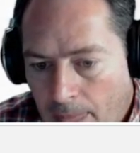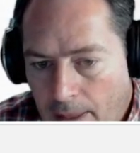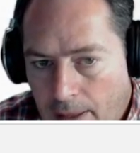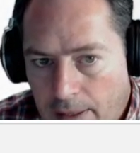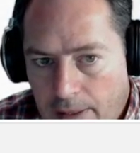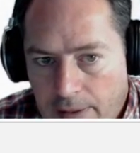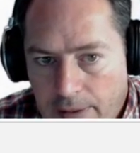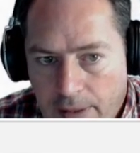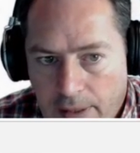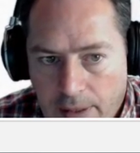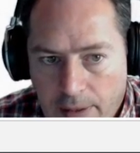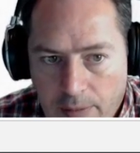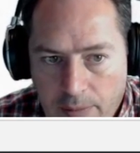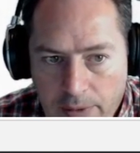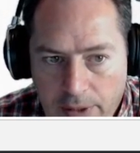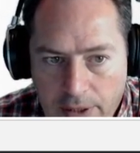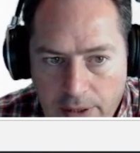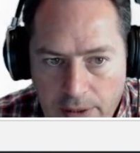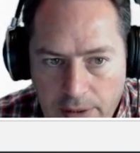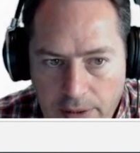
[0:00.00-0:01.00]
And then we
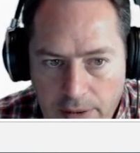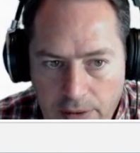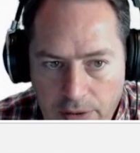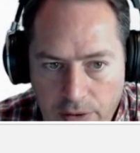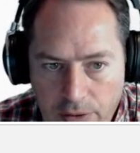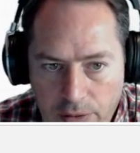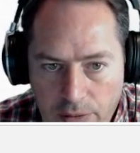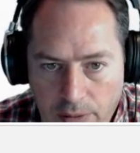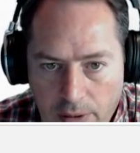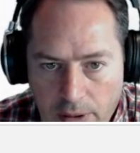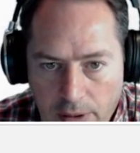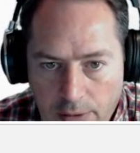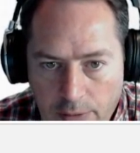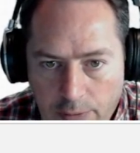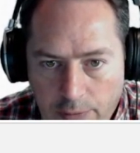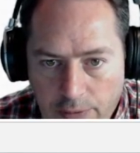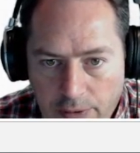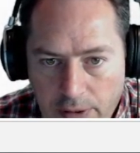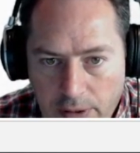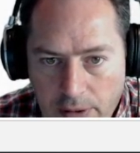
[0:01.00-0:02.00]
can do our
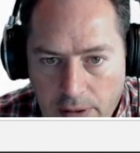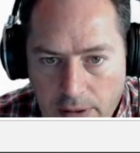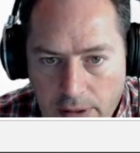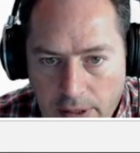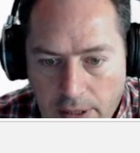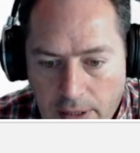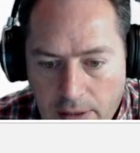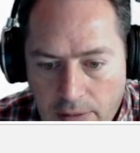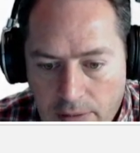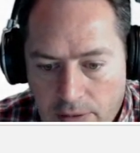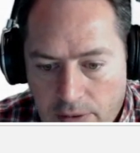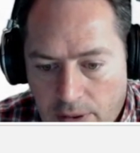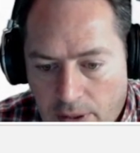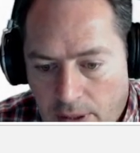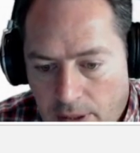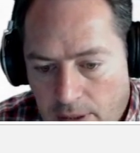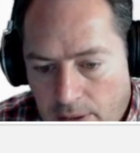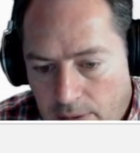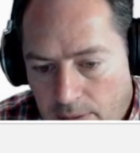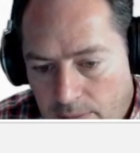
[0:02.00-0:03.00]
fillet on the
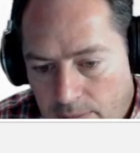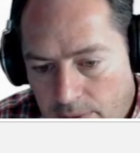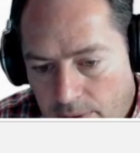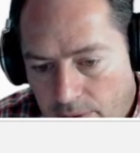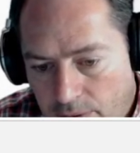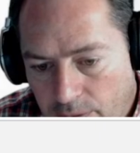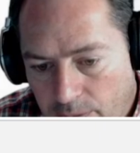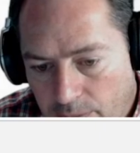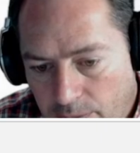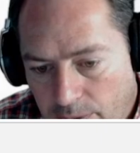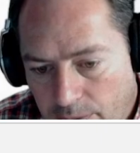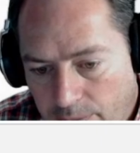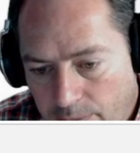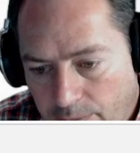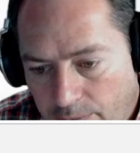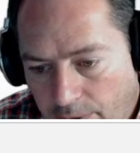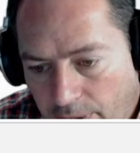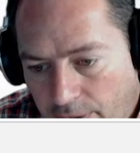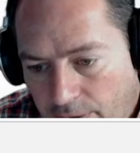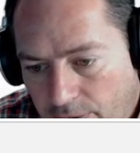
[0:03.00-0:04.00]
outside because we're
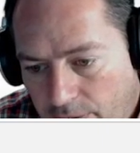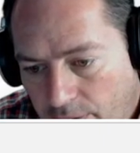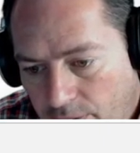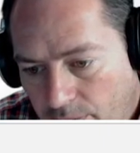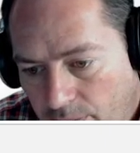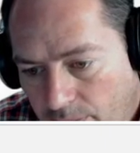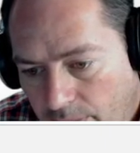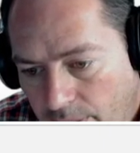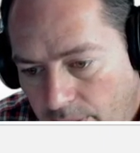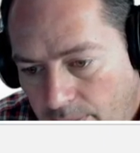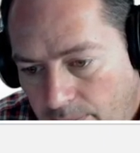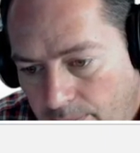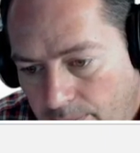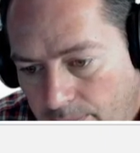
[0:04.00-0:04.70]
faced this way.